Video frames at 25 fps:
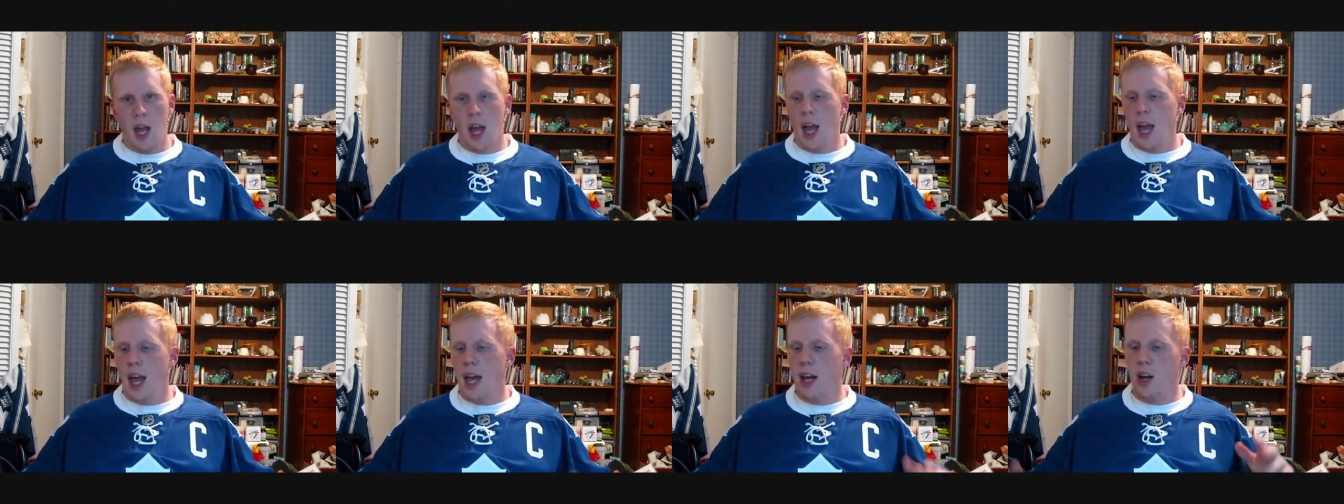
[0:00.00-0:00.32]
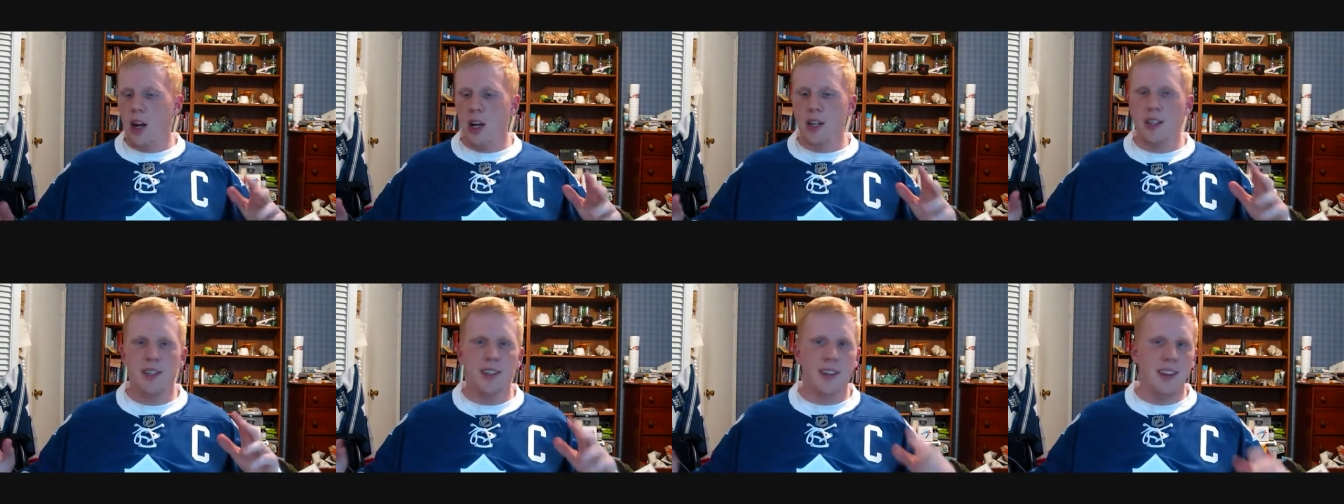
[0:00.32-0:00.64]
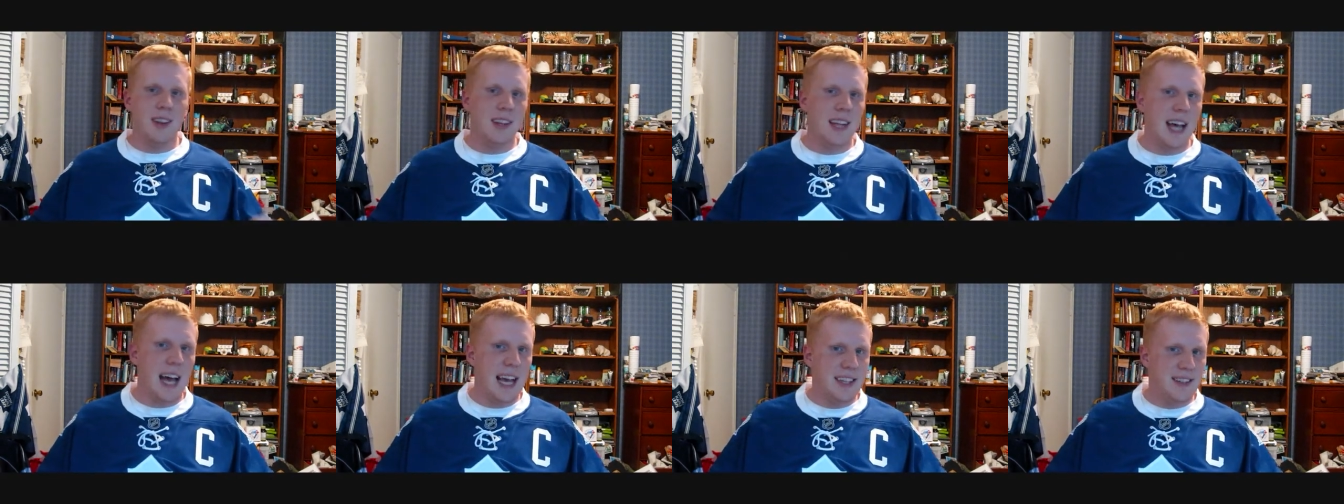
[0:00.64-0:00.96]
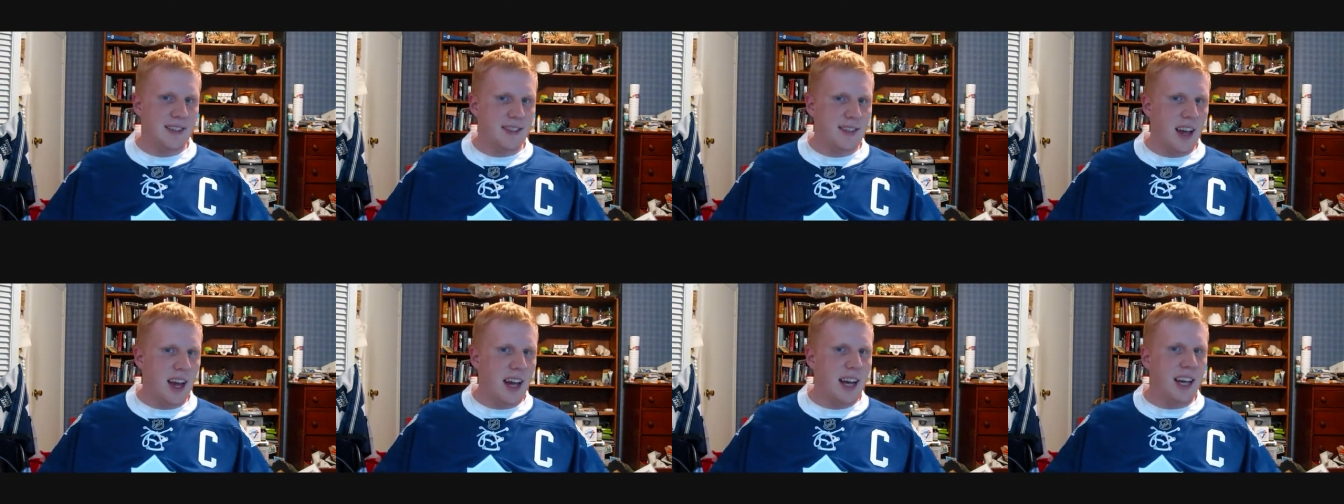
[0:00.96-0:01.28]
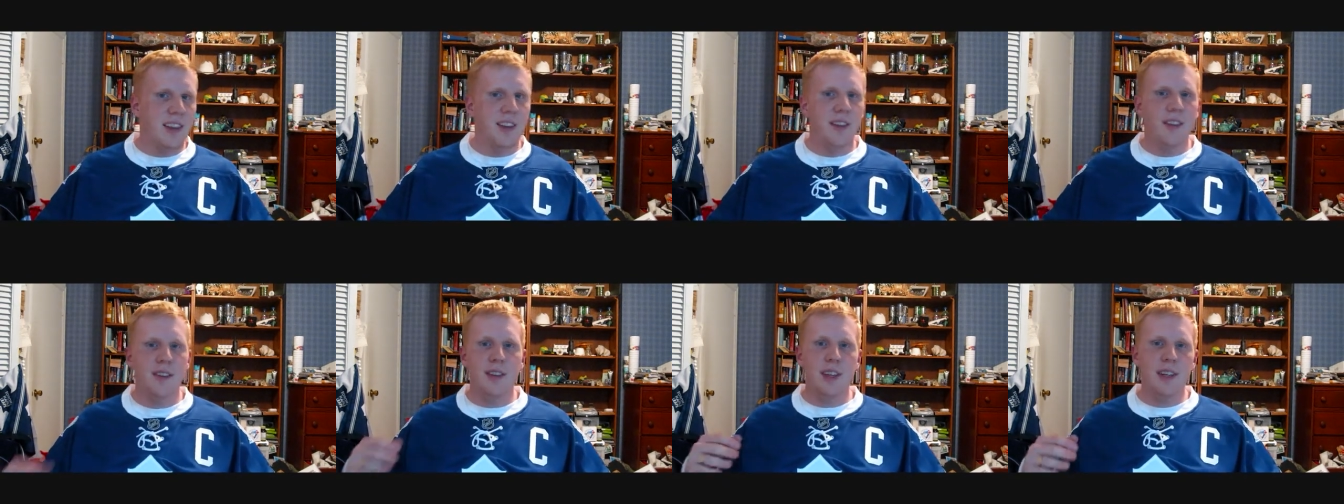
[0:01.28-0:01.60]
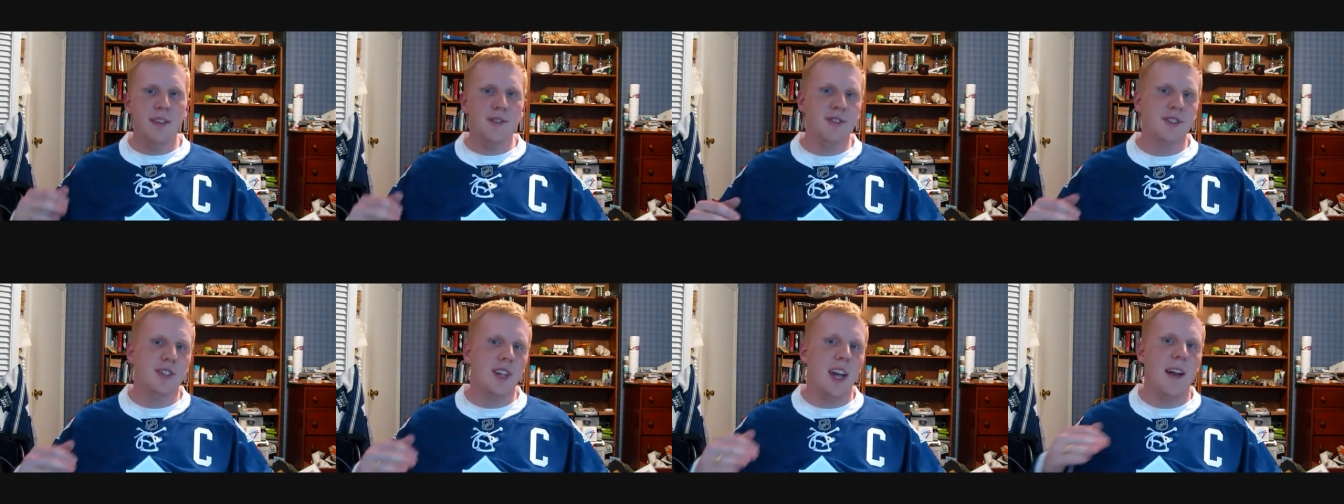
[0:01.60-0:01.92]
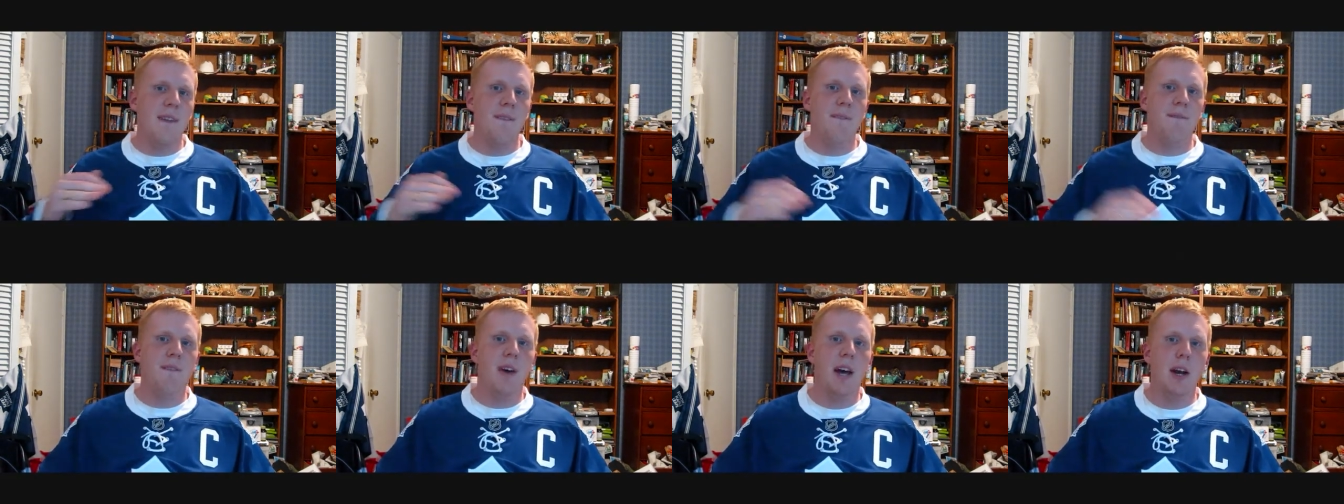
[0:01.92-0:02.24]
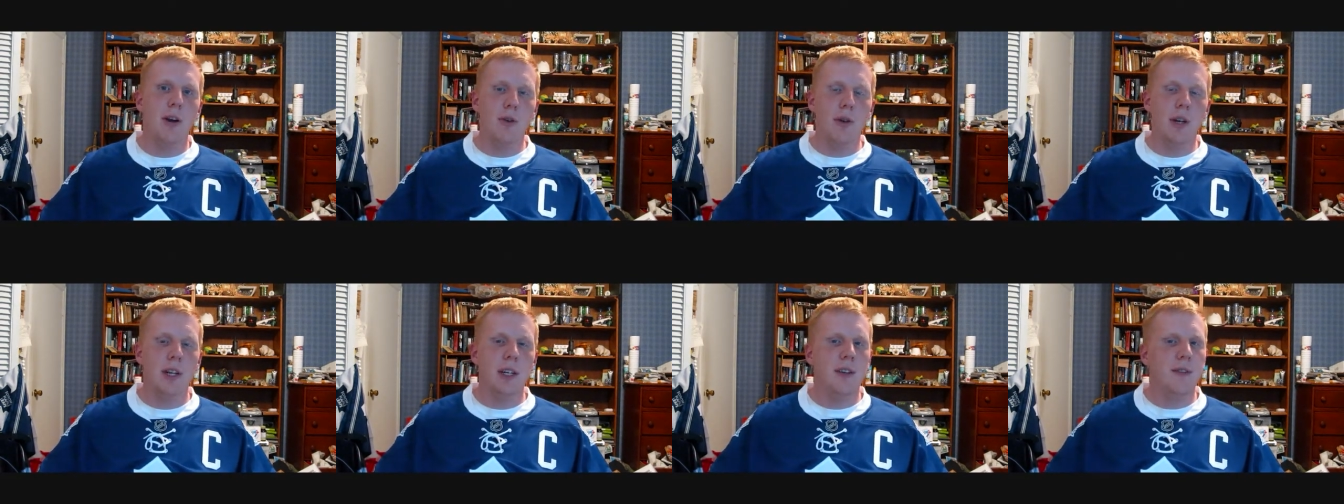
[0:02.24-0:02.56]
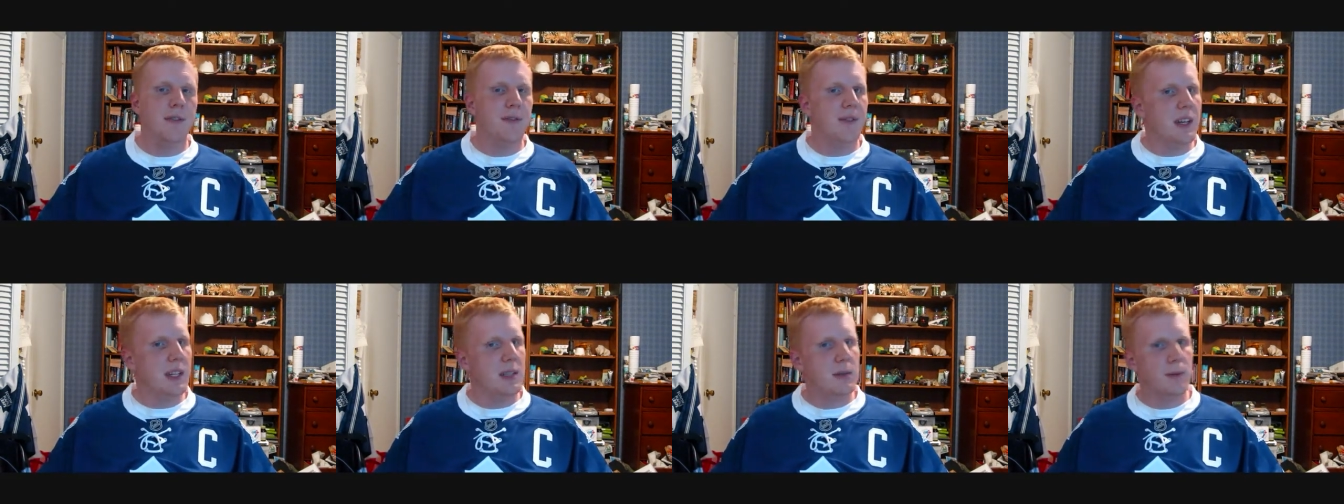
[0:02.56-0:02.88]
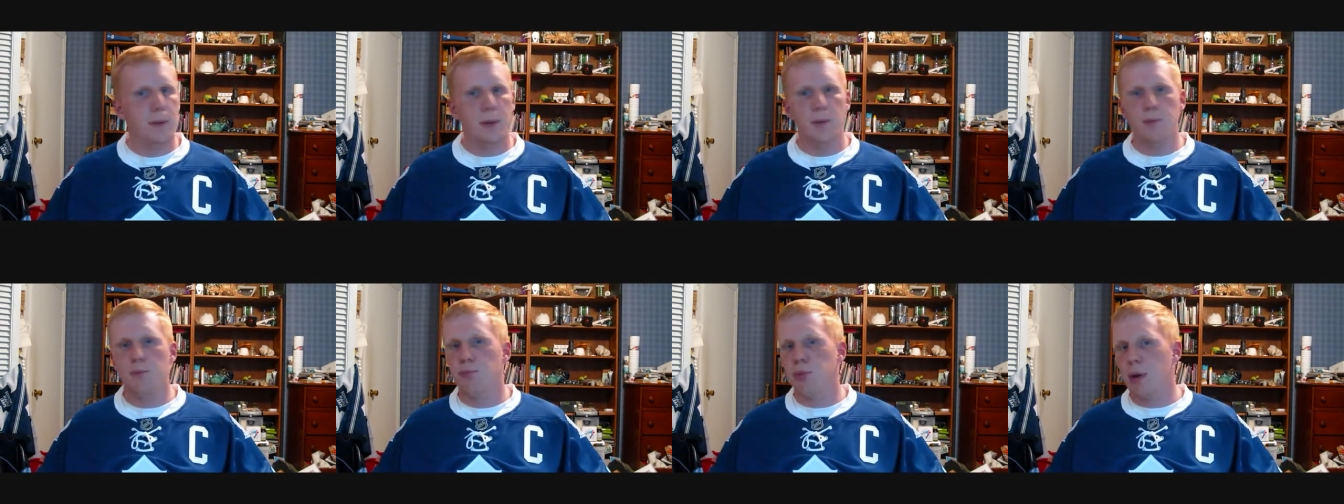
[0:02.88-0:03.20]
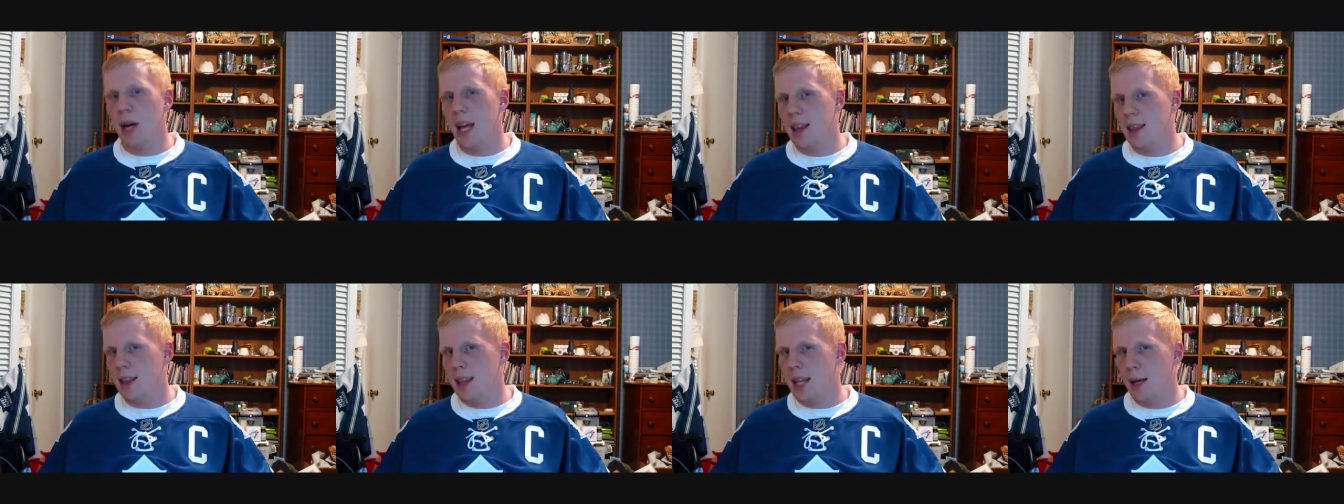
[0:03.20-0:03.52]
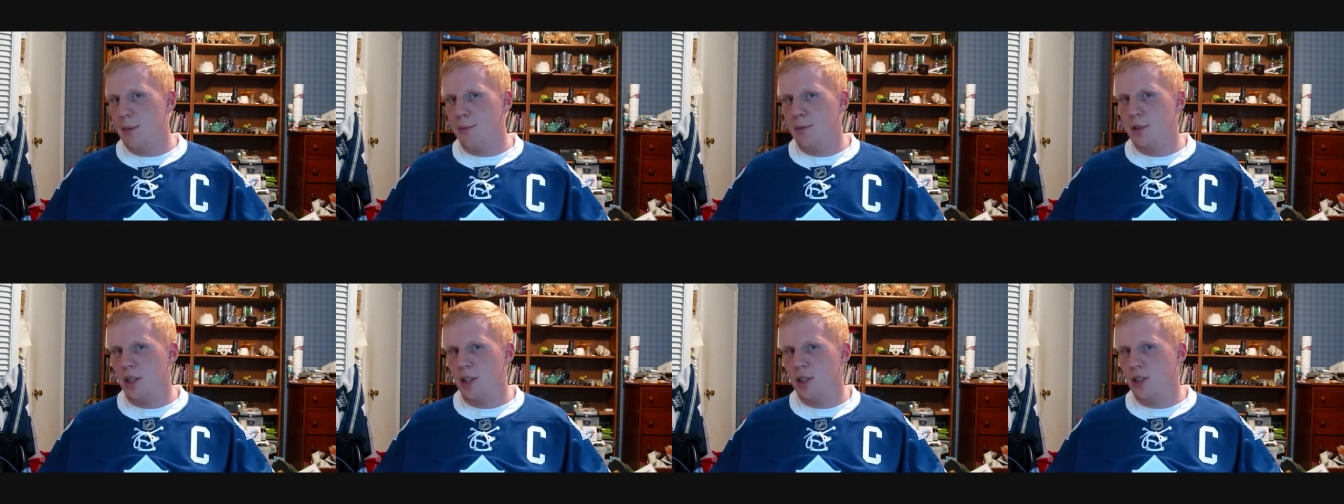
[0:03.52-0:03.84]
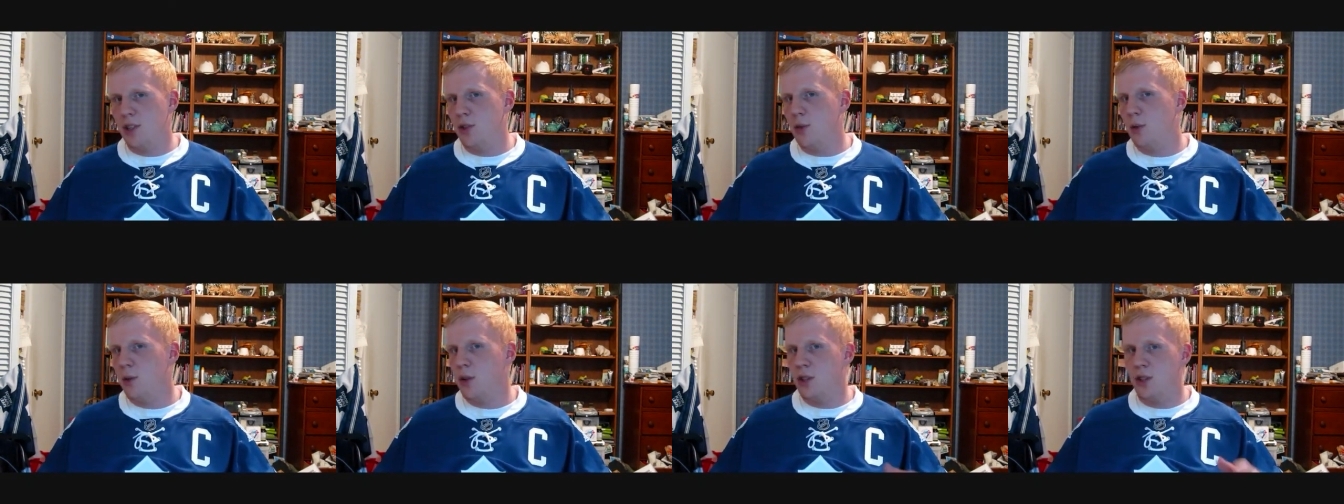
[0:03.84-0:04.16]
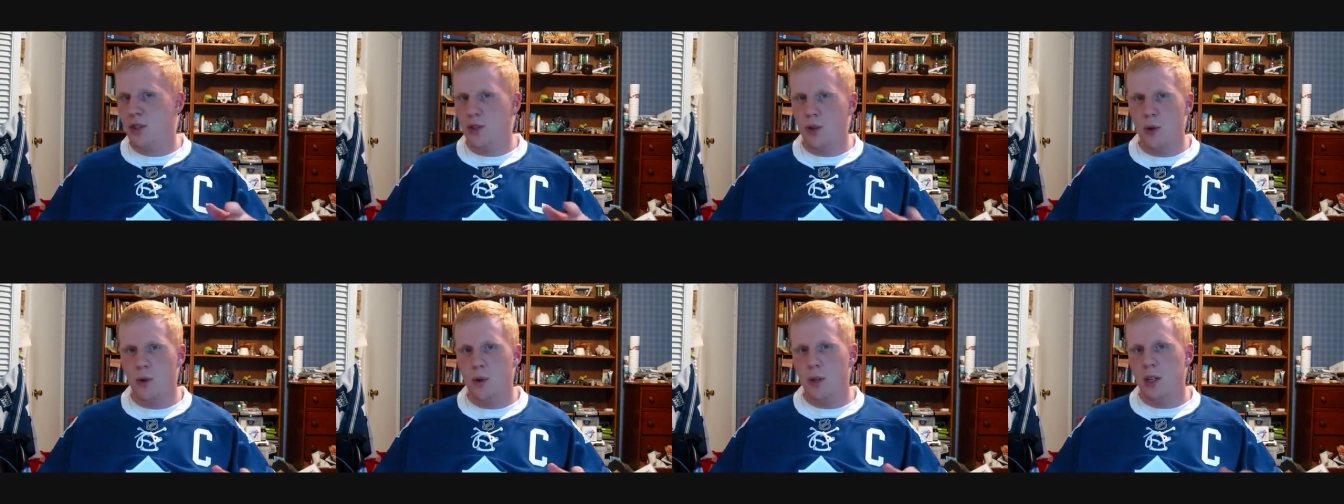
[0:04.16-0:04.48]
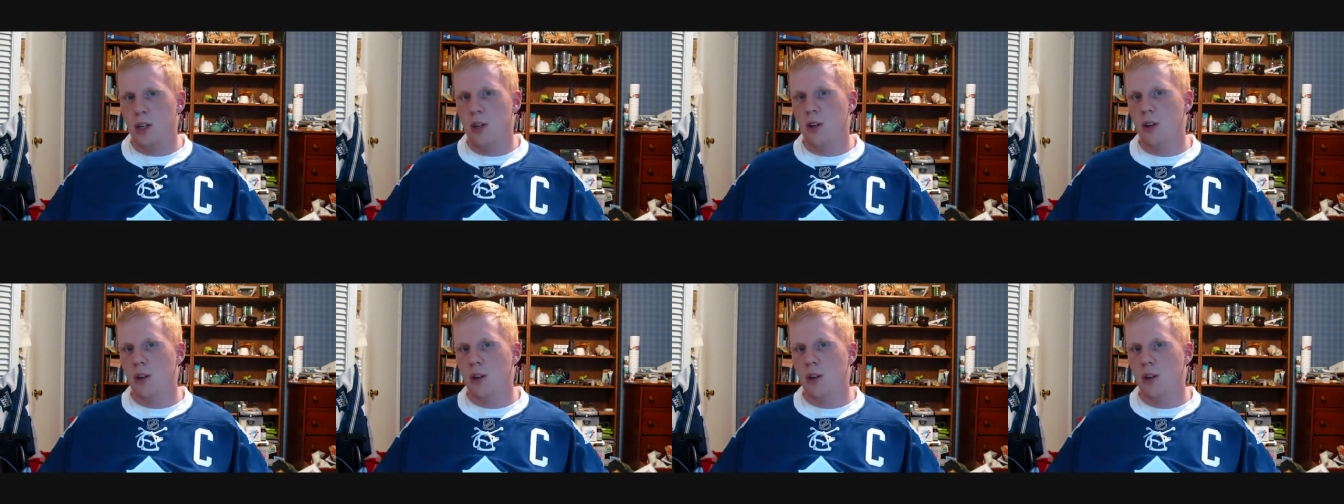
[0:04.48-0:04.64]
And on to the last signing, the Leafs signed veteran defenseman Brett Lebda to a two-year